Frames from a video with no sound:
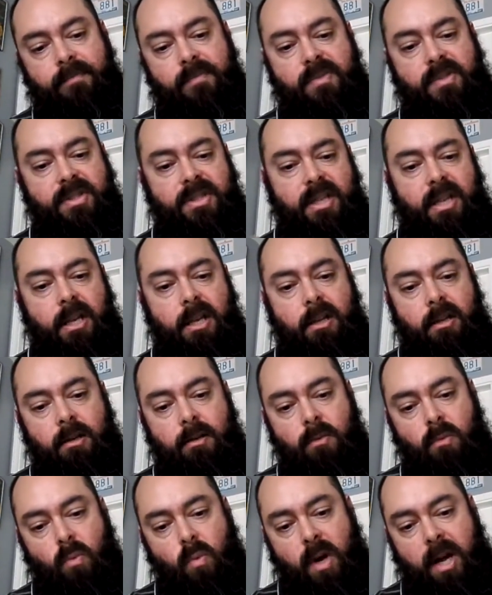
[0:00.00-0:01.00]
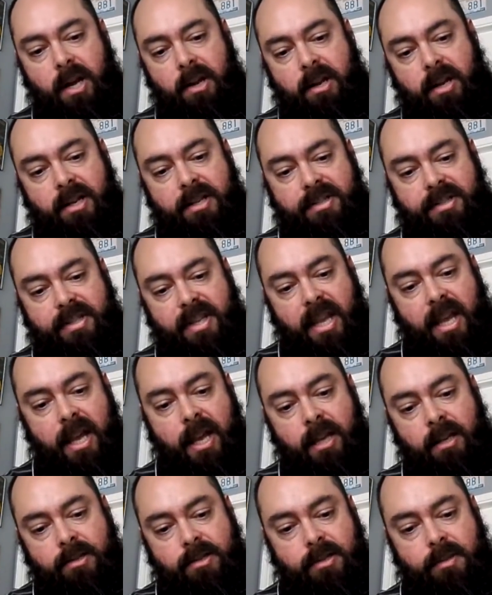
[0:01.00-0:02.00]
seeing where you gotta
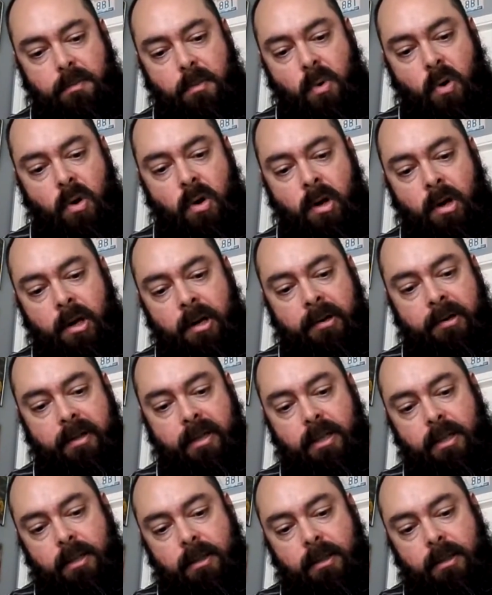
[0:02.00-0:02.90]
sand some more, and